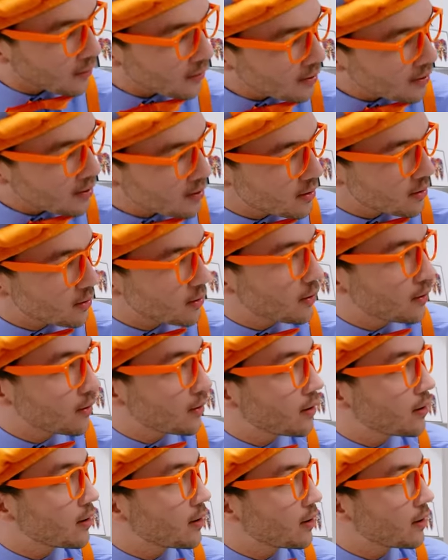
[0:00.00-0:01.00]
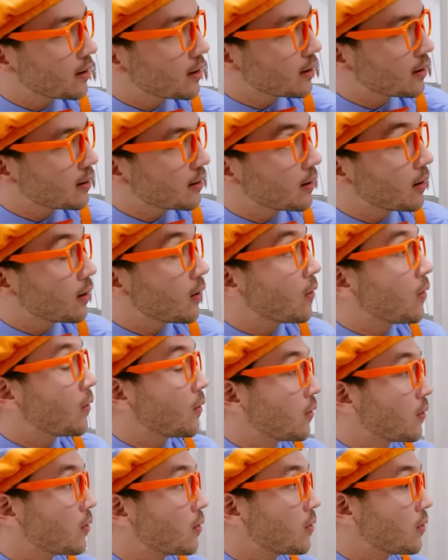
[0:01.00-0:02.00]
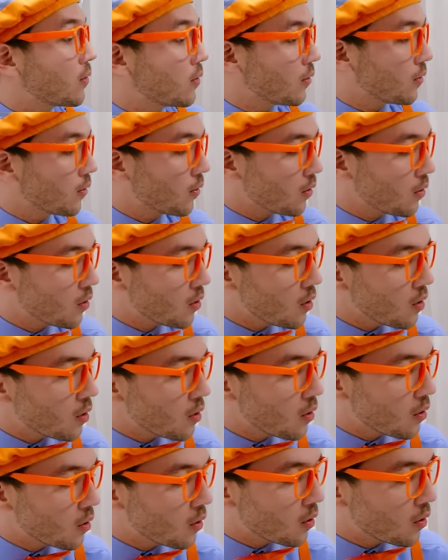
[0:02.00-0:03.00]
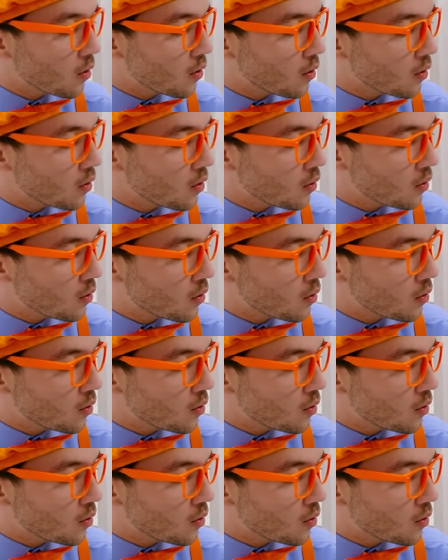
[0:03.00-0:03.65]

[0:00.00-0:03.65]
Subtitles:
(not speaking)